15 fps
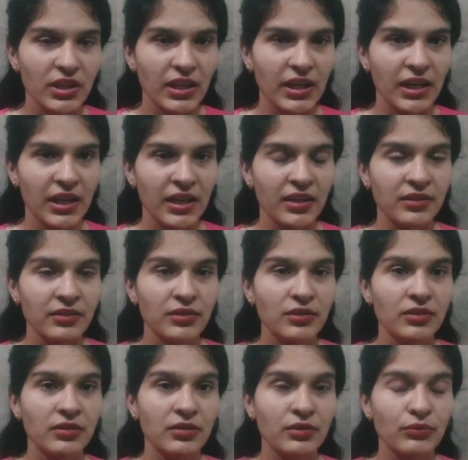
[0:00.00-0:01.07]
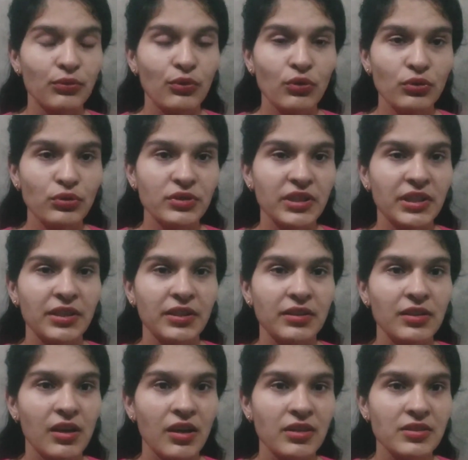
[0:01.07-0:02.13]
And the fourth and
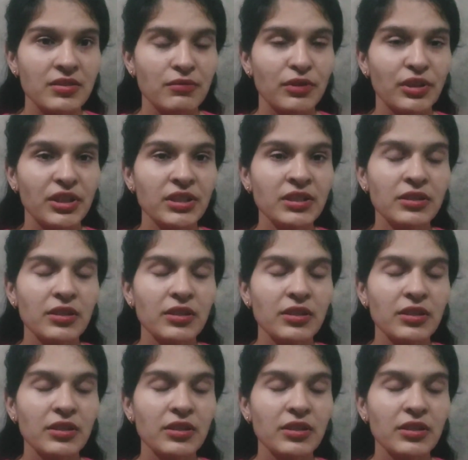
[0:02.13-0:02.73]
last one is